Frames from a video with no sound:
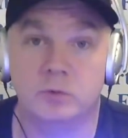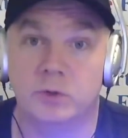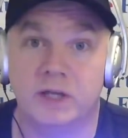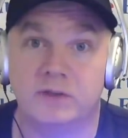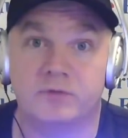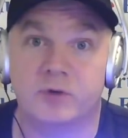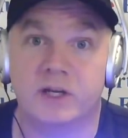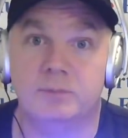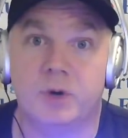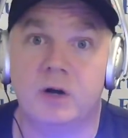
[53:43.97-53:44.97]
get the
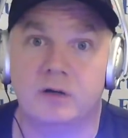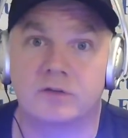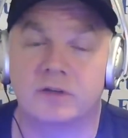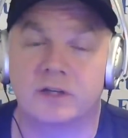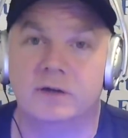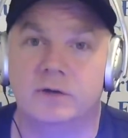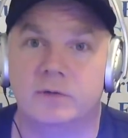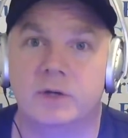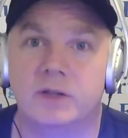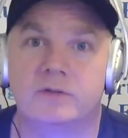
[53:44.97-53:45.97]
freaking parts. Like, you know,
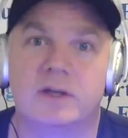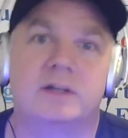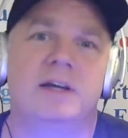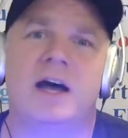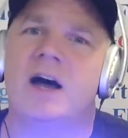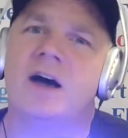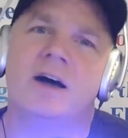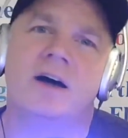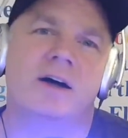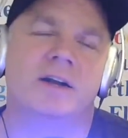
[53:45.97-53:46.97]
we'll get this. Like,
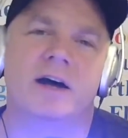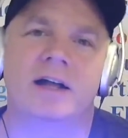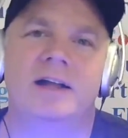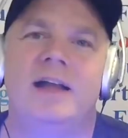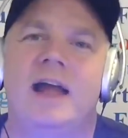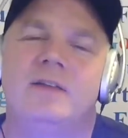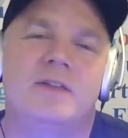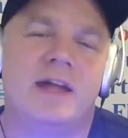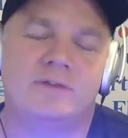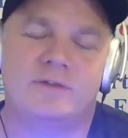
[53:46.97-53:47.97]
no. And
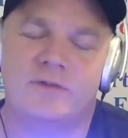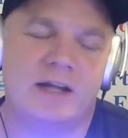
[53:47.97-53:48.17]
that's.